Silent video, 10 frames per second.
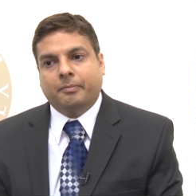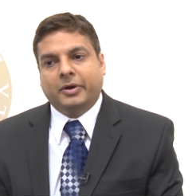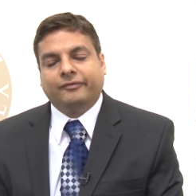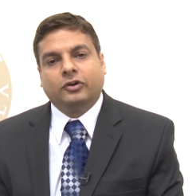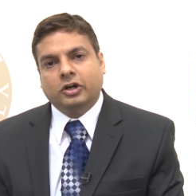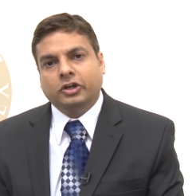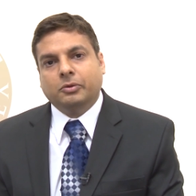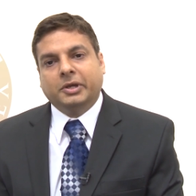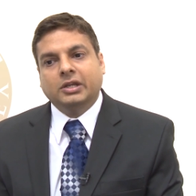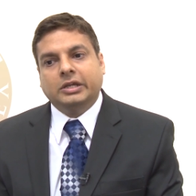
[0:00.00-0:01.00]
But for
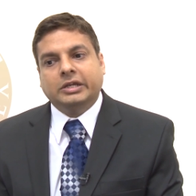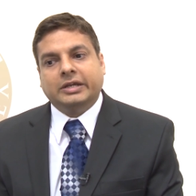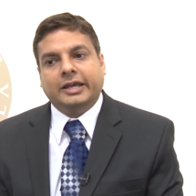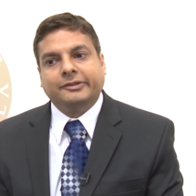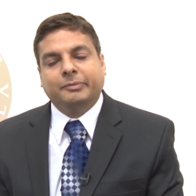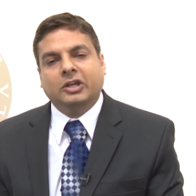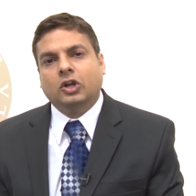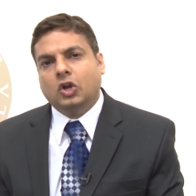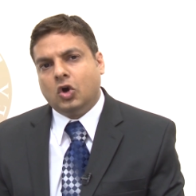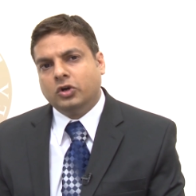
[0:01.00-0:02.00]
curcumin, it has been a
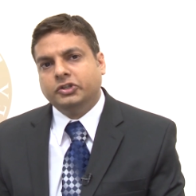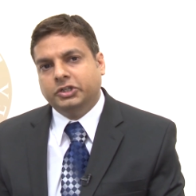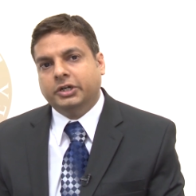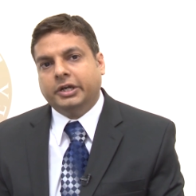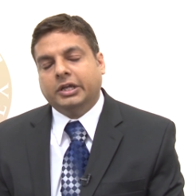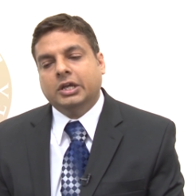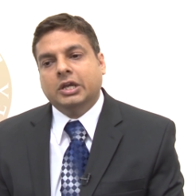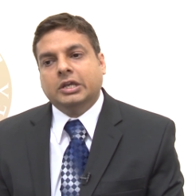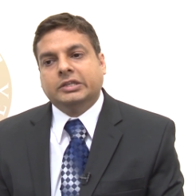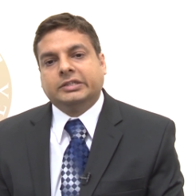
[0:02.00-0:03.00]
long journey
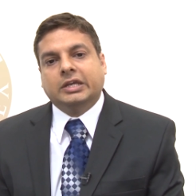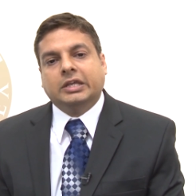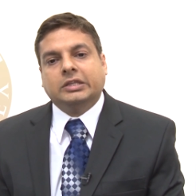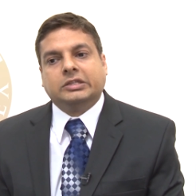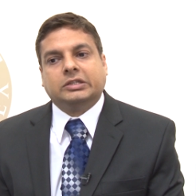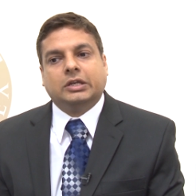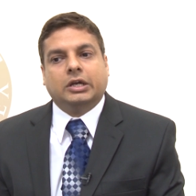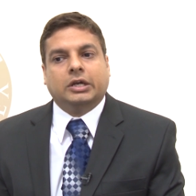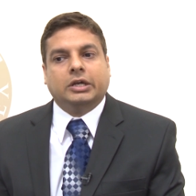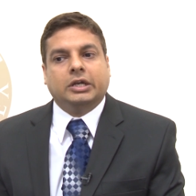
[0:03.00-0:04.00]
since uh,